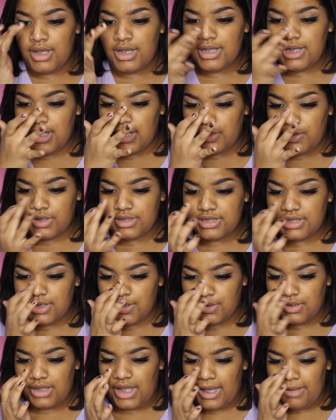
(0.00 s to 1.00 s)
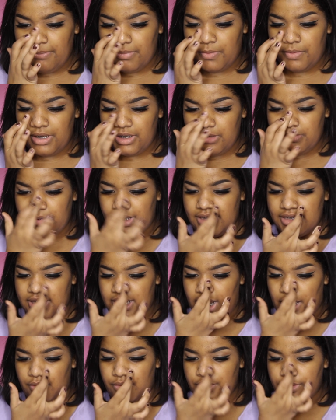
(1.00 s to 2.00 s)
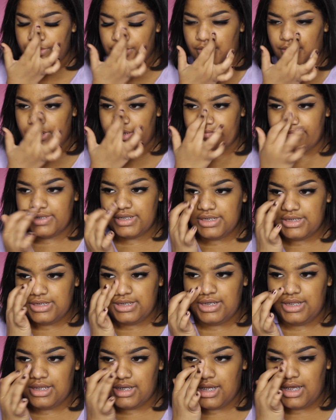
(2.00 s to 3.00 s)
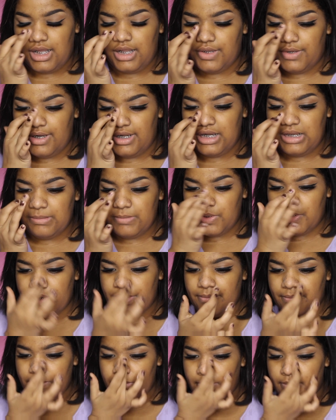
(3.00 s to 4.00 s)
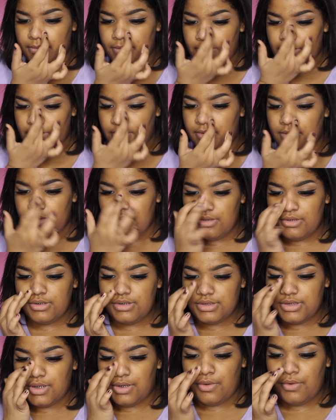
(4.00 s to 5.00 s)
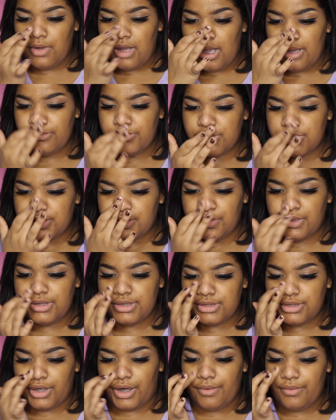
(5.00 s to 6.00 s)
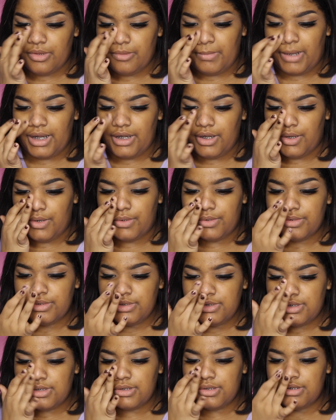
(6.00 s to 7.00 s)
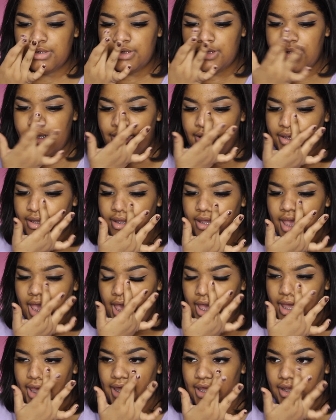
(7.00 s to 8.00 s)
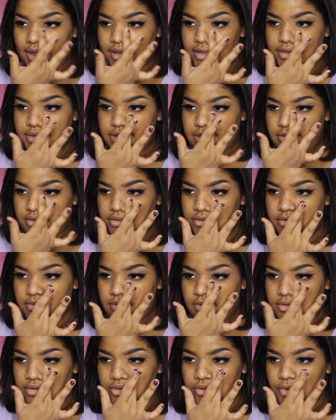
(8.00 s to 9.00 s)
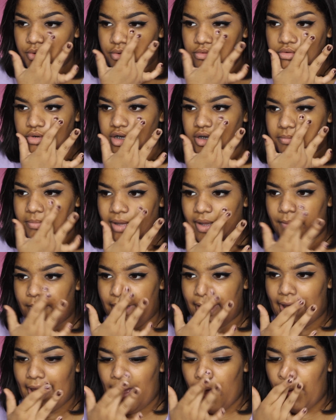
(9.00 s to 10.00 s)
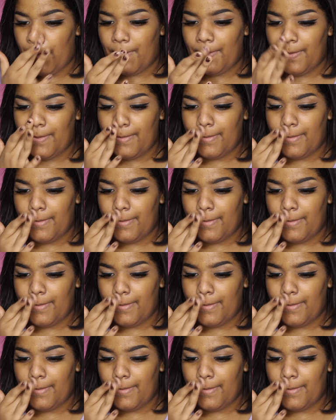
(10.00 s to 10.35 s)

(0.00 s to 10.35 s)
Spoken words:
It looks a little light, but when you blend it out, you don't even see the color anymore. So I'm just going to start with my nose and work my way out.